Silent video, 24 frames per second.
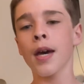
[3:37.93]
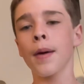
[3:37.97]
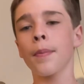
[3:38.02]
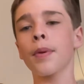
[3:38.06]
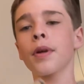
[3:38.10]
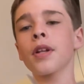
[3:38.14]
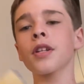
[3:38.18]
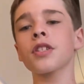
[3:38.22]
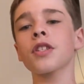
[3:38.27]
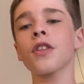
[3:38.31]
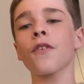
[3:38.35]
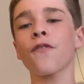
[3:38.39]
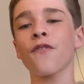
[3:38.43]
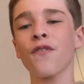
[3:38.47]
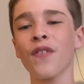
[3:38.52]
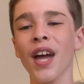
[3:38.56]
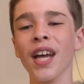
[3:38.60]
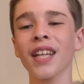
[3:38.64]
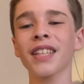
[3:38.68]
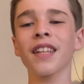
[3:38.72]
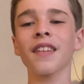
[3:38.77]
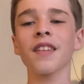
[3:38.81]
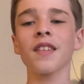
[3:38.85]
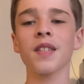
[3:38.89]
But it's the
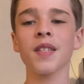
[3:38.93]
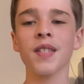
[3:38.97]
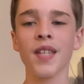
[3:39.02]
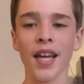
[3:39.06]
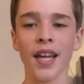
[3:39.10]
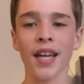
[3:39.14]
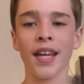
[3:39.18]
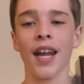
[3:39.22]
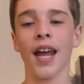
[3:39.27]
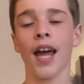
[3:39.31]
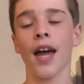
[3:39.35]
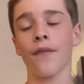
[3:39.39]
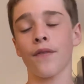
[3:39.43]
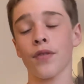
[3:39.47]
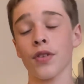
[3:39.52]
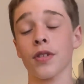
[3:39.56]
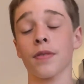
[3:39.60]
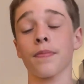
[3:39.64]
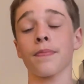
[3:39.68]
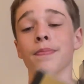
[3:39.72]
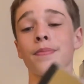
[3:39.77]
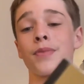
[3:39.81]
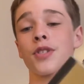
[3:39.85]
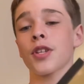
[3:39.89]
fact that the second half
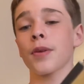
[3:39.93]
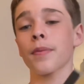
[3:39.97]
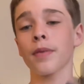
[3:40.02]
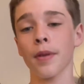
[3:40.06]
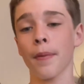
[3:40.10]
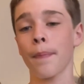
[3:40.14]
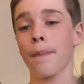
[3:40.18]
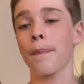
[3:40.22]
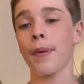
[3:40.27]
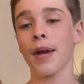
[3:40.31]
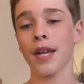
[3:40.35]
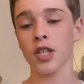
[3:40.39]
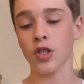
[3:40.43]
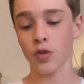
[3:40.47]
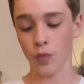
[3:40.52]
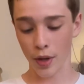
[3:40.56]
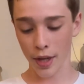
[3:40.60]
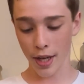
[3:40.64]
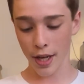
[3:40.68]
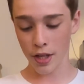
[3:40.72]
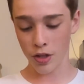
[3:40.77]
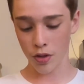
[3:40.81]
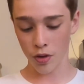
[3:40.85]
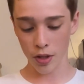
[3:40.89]
is some of the best
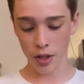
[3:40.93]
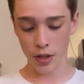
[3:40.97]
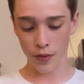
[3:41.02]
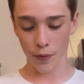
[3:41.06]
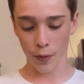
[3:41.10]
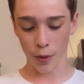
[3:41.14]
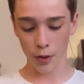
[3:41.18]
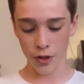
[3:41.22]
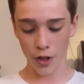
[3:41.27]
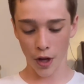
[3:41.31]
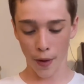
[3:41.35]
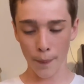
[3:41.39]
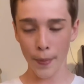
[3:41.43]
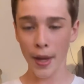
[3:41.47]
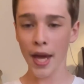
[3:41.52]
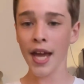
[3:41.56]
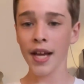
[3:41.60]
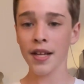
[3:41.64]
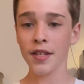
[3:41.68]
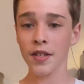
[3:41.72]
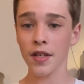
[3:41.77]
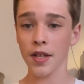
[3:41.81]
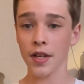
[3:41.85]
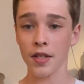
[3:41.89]
reggae songs of all time.
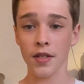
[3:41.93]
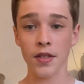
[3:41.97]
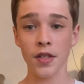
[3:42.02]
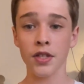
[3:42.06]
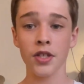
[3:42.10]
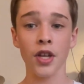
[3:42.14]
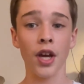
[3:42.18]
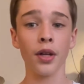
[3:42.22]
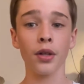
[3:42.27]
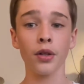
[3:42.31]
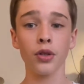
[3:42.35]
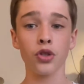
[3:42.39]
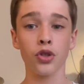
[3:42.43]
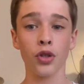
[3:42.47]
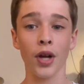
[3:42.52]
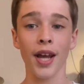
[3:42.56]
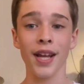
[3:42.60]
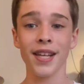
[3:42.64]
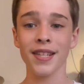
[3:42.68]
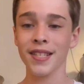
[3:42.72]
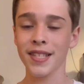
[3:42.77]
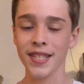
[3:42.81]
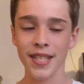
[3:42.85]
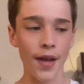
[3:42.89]
Exodus, the title
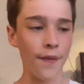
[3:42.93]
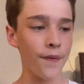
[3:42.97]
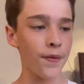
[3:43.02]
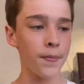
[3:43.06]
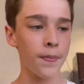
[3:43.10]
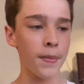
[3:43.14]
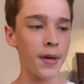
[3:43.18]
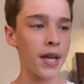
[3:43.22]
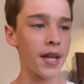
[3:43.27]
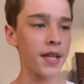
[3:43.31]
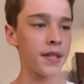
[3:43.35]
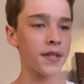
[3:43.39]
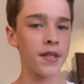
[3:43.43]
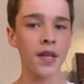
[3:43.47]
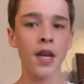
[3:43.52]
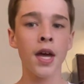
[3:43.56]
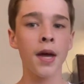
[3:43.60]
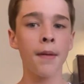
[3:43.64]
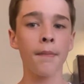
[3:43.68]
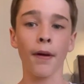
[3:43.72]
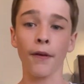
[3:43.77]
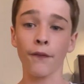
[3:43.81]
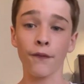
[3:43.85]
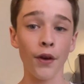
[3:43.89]
track, 7 minutes.
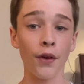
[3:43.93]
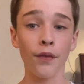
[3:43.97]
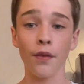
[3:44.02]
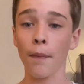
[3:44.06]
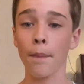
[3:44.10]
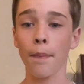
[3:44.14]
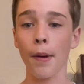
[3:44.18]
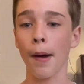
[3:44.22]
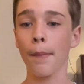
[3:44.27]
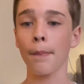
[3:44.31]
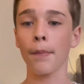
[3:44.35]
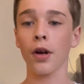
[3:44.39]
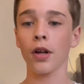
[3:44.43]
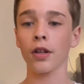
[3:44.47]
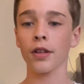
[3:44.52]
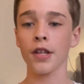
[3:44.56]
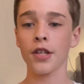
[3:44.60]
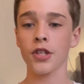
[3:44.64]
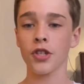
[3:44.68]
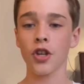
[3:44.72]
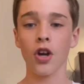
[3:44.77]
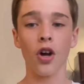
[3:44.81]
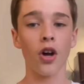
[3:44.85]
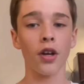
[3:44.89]
My favorite Bob Marley
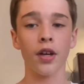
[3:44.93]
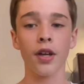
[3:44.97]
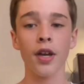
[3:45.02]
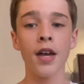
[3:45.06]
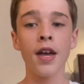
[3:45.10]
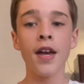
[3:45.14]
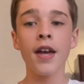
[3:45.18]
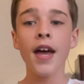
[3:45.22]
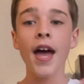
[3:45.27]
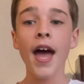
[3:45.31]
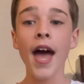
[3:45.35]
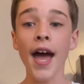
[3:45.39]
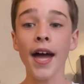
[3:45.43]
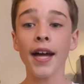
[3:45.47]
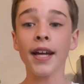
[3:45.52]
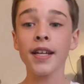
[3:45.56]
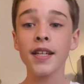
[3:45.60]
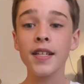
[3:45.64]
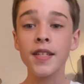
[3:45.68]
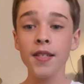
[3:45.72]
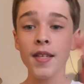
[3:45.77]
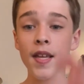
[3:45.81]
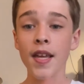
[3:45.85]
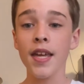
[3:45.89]
song,
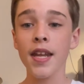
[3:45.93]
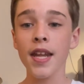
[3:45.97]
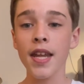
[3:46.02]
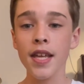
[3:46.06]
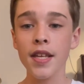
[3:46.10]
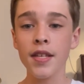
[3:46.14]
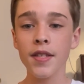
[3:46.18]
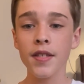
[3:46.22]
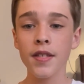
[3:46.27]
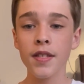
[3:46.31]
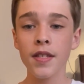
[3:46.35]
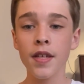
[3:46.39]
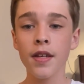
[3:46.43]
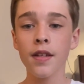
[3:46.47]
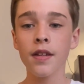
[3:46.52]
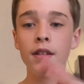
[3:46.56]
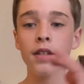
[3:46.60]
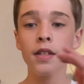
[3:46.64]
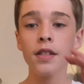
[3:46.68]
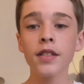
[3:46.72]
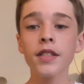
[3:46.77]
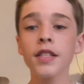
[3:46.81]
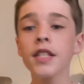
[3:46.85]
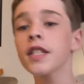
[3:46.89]
Exodus.
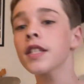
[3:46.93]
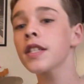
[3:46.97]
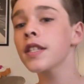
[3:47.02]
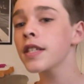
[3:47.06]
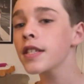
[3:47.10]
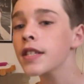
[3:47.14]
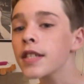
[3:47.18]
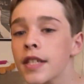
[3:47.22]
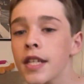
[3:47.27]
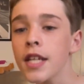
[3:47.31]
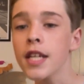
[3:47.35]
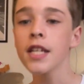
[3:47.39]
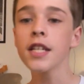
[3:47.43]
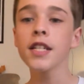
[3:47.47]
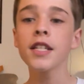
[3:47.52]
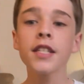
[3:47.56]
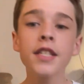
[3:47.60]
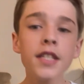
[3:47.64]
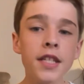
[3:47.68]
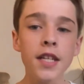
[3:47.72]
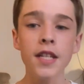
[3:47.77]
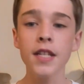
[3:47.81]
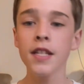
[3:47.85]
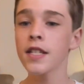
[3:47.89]
Do, do,
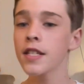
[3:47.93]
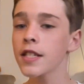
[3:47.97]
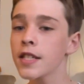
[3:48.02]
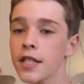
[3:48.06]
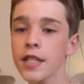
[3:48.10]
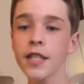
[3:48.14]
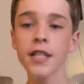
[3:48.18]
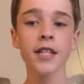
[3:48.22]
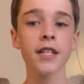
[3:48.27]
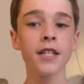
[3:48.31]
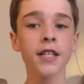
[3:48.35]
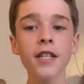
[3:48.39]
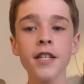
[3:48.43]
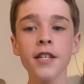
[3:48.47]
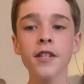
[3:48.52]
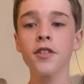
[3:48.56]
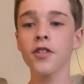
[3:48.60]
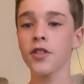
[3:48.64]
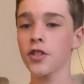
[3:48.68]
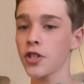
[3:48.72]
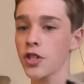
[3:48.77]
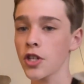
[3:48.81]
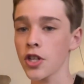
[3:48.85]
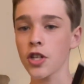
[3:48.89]
do, do, do,
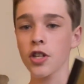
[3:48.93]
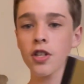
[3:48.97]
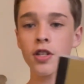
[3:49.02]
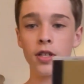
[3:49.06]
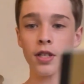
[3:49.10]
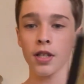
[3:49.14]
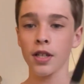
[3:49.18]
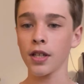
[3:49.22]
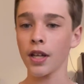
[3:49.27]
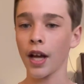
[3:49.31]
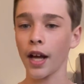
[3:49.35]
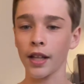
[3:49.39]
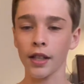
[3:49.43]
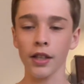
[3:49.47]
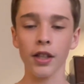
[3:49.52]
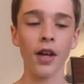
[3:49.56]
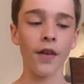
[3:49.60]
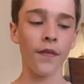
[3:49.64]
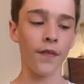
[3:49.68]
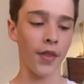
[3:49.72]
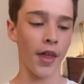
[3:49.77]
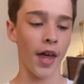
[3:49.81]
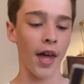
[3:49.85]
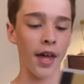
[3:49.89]
do. I
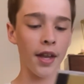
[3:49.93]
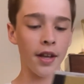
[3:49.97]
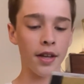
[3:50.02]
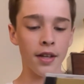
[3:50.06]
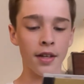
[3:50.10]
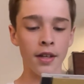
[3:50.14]
love that.